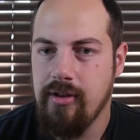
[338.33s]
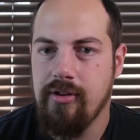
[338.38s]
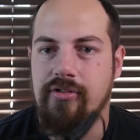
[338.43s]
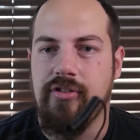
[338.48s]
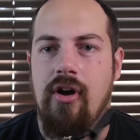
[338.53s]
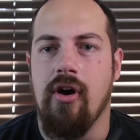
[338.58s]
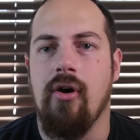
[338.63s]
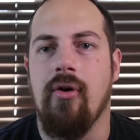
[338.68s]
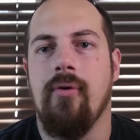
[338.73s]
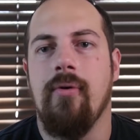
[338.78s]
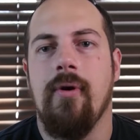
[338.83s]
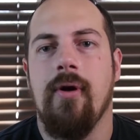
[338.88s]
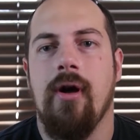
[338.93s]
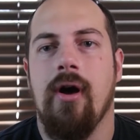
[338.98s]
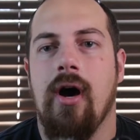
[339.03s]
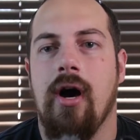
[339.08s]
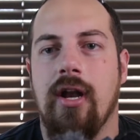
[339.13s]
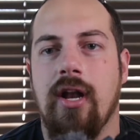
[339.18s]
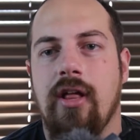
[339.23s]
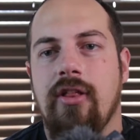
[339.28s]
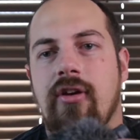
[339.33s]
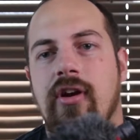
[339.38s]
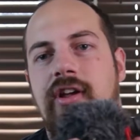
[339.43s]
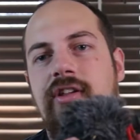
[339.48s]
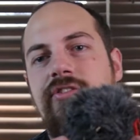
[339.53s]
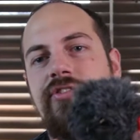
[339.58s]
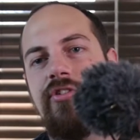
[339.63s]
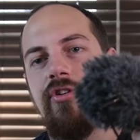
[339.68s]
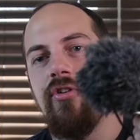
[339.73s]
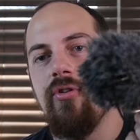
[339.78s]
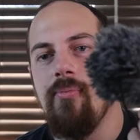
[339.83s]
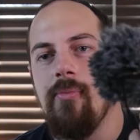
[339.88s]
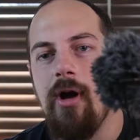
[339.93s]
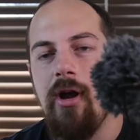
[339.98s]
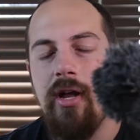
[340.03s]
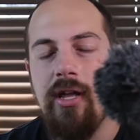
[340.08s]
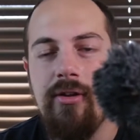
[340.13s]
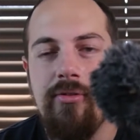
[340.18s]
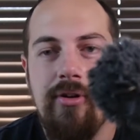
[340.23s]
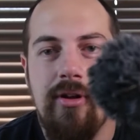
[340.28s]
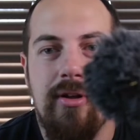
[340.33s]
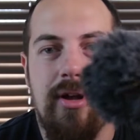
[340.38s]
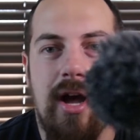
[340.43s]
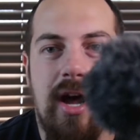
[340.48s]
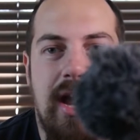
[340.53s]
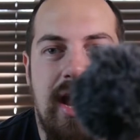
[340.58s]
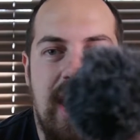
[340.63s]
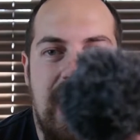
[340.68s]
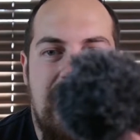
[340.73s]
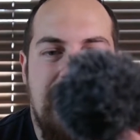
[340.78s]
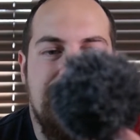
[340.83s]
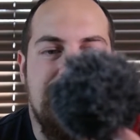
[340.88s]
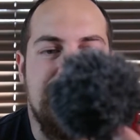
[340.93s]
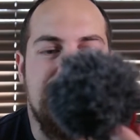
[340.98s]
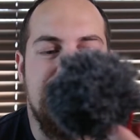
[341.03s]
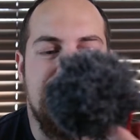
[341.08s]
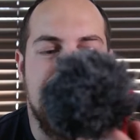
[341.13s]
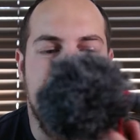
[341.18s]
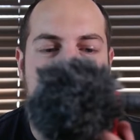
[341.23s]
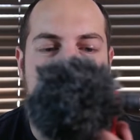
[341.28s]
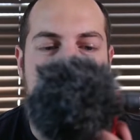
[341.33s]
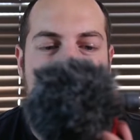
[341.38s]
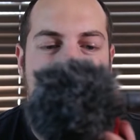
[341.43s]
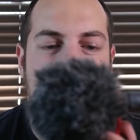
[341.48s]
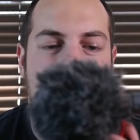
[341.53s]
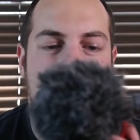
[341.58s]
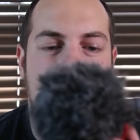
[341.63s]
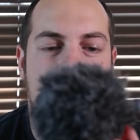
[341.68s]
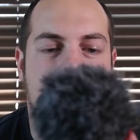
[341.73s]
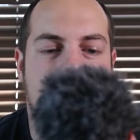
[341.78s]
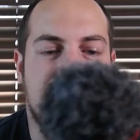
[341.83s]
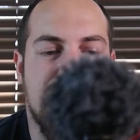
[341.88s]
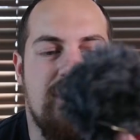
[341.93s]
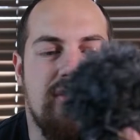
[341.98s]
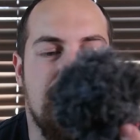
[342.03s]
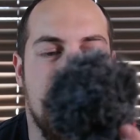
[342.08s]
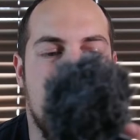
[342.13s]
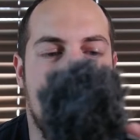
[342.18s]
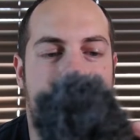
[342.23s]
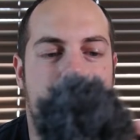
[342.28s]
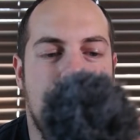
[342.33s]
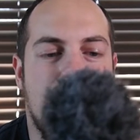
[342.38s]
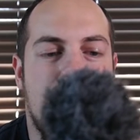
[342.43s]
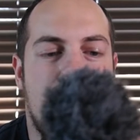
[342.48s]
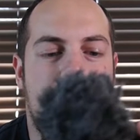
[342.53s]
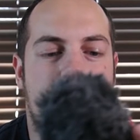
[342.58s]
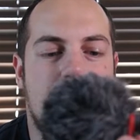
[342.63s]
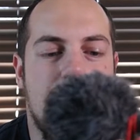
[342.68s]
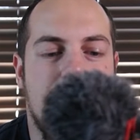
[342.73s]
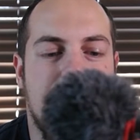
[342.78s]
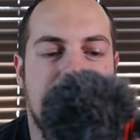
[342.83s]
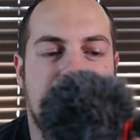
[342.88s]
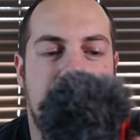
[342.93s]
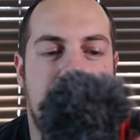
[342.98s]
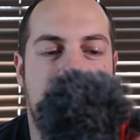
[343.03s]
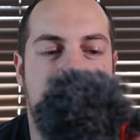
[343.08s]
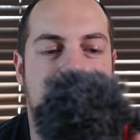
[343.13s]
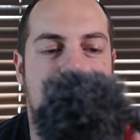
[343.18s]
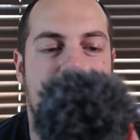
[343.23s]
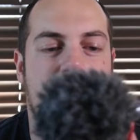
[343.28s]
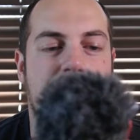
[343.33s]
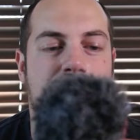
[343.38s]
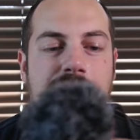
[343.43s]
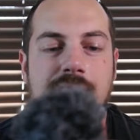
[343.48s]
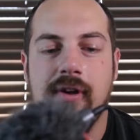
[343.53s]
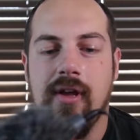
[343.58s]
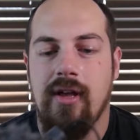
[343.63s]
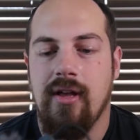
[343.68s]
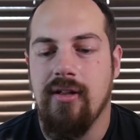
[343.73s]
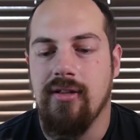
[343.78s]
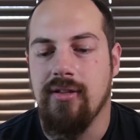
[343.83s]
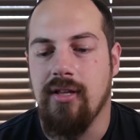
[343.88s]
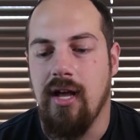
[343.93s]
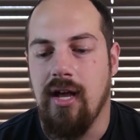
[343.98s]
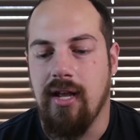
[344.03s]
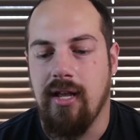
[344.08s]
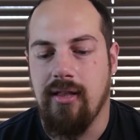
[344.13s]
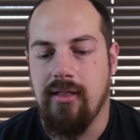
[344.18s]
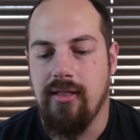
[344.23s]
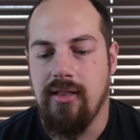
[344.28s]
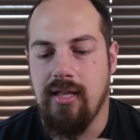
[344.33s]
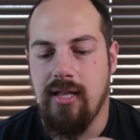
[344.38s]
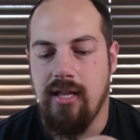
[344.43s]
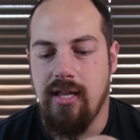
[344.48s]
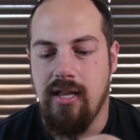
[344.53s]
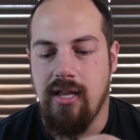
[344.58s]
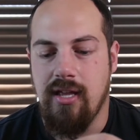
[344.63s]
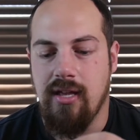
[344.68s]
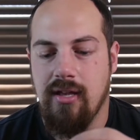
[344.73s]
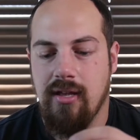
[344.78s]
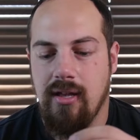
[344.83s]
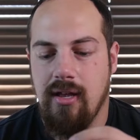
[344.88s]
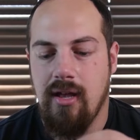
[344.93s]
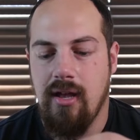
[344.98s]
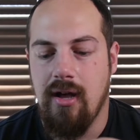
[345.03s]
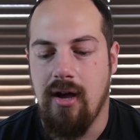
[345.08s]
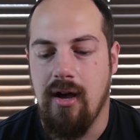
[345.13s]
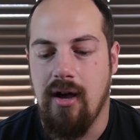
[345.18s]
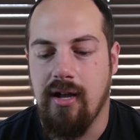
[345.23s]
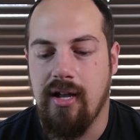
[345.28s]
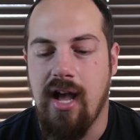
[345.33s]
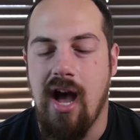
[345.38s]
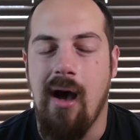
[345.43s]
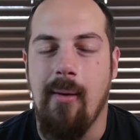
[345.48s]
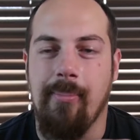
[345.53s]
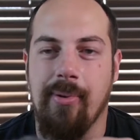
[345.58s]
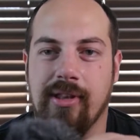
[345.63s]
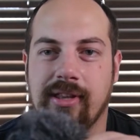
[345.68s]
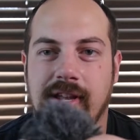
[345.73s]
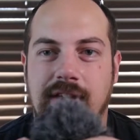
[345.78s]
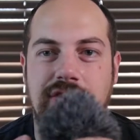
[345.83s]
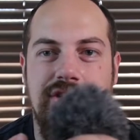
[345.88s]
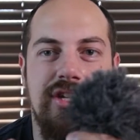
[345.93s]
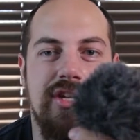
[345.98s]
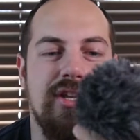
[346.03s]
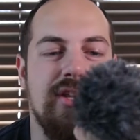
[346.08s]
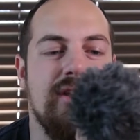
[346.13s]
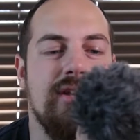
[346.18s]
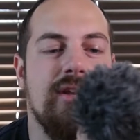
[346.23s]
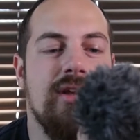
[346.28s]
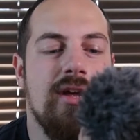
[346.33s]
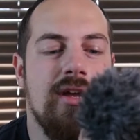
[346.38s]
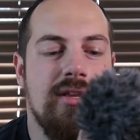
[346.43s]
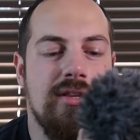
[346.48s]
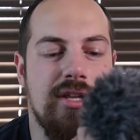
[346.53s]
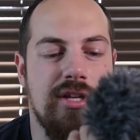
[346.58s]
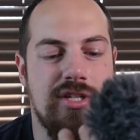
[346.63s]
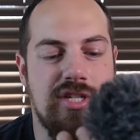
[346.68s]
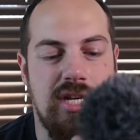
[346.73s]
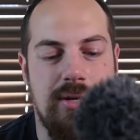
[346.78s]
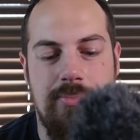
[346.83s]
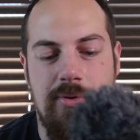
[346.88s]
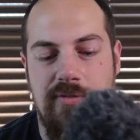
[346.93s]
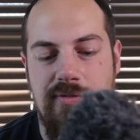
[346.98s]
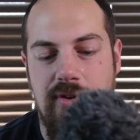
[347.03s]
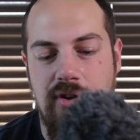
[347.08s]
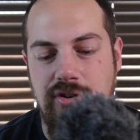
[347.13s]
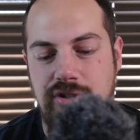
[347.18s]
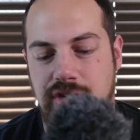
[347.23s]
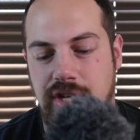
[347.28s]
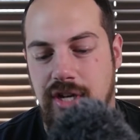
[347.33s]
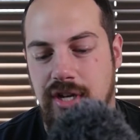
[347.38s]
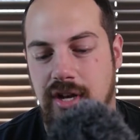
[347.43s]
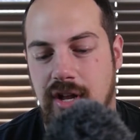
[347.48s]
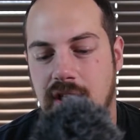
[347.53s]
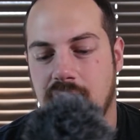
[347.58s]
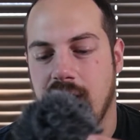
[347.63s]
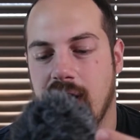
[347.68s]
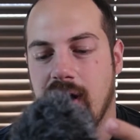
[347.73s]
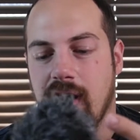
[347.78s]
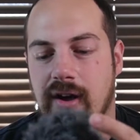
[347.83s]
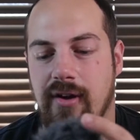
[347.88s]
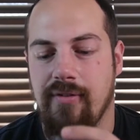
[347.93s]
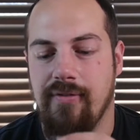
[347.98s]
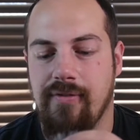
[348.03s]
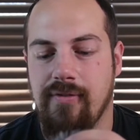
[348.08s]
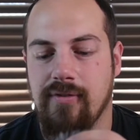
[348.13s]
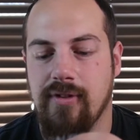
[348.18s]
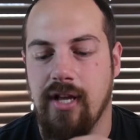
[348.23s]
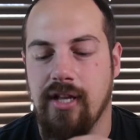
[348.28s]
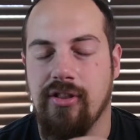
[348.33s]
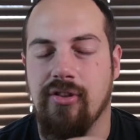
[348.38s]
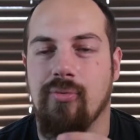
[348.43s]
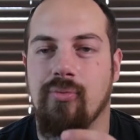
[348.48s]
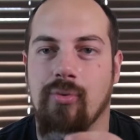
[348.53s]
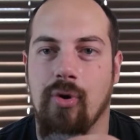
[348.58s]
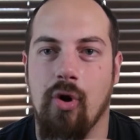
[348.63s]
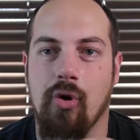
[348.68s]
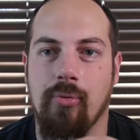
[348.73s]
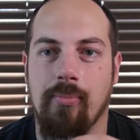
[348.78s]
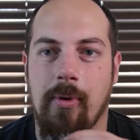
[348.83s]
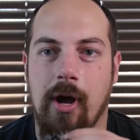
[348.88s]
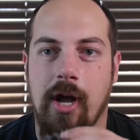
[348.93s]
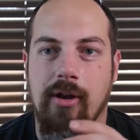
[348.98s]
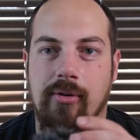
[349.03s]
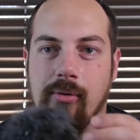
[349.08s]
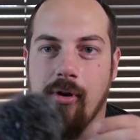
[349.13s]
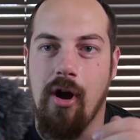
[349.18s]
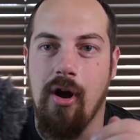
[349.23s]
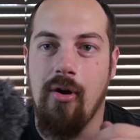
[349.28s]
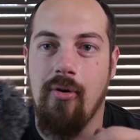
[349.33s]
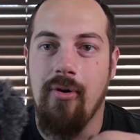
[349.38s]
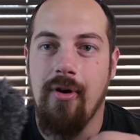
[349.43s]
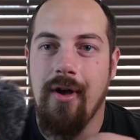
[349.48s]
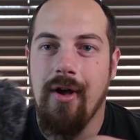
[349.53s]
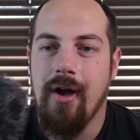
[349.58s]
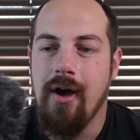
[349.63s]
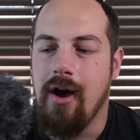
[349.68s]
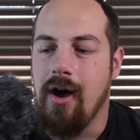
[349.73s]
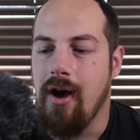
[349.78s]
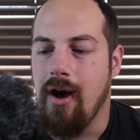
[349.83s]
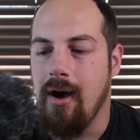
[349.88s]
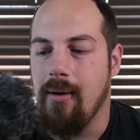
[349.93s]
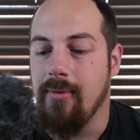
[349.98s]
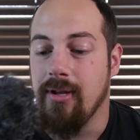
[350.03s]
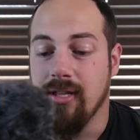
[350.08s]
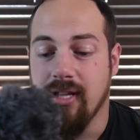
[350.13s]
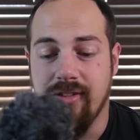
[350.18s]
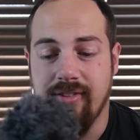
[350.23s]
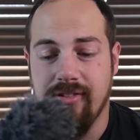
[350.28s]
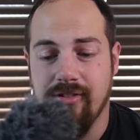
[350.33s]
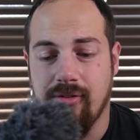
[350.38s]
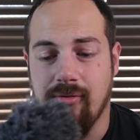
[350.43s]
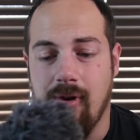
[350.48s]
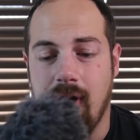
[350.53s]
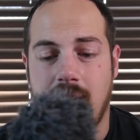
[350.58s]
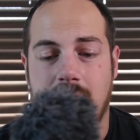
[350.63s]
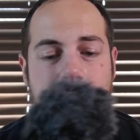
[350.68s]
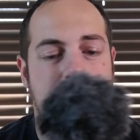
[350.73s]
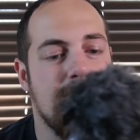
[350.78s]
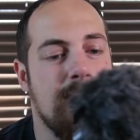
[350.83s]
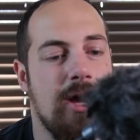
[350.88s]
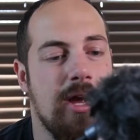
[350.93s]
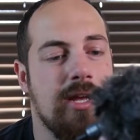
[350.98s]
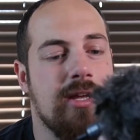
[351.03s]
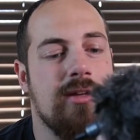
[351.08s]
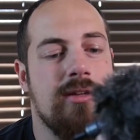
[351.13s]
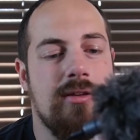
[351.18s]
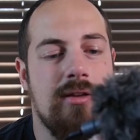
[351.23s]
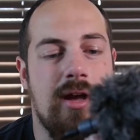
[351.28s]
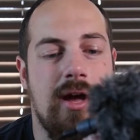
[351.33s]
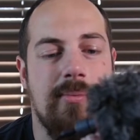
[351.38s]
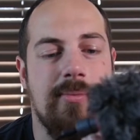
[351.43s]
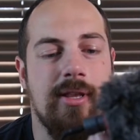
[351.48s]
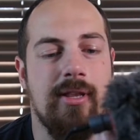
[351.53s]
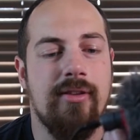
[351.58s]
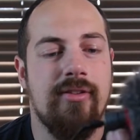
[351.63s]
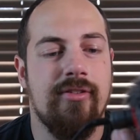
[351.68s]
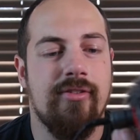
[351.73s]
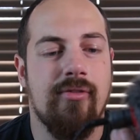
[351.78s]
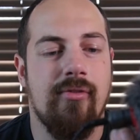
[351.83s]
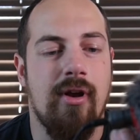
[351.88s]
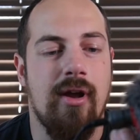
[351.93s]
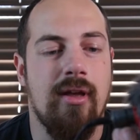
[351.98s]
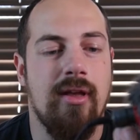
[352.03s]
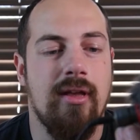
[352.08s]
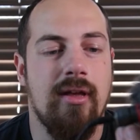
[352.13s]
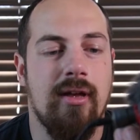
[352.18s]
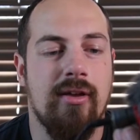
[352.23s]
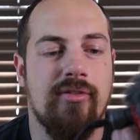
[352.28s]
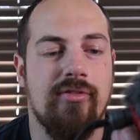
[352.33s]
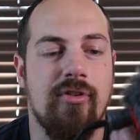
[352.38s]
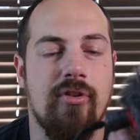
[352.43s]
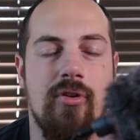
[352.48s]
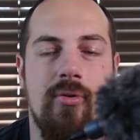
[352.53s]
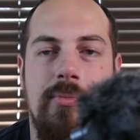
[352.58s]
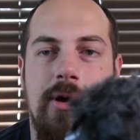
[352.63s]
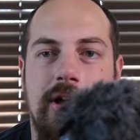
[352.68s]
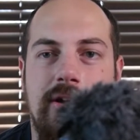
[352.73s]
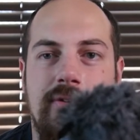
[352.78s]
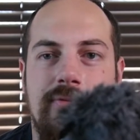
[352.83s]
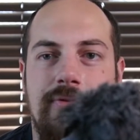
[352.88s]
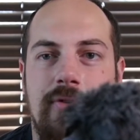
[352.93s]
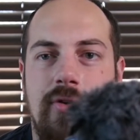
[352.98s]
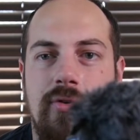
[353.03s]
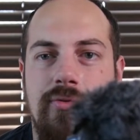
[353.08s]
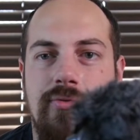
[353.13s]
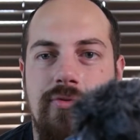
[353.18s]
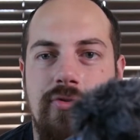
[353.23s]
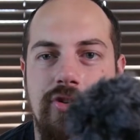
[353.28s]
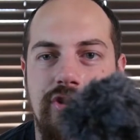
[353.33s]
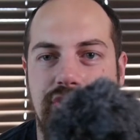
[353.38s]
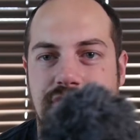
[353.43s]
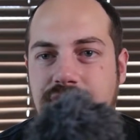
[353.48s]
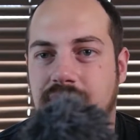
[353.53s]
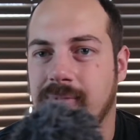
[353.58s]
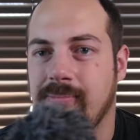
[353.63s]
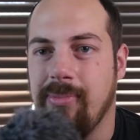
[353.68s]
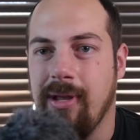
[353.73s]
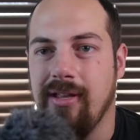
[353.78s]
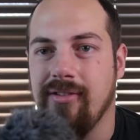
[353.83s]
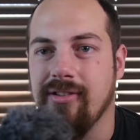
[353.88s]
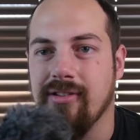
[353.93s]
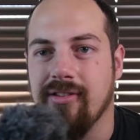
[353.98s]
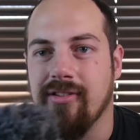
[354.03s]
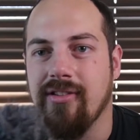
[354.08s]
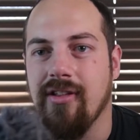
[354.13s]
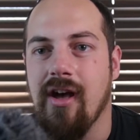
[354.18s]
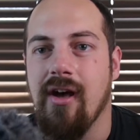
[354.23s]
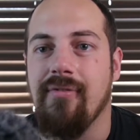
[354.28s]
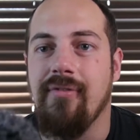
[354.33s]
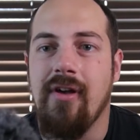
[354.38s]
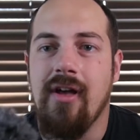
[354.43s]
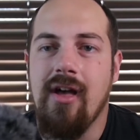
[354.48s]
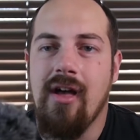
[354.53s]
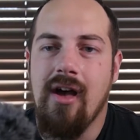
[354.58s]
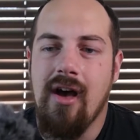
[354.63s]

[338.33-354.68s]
So another external mic I have is this one right here. It's called a Movo. It's kind of like the competition, the cheaper version of like the Rode Micro. And this is a great mic. I mean, this is a great external microphone for just like basic stuff.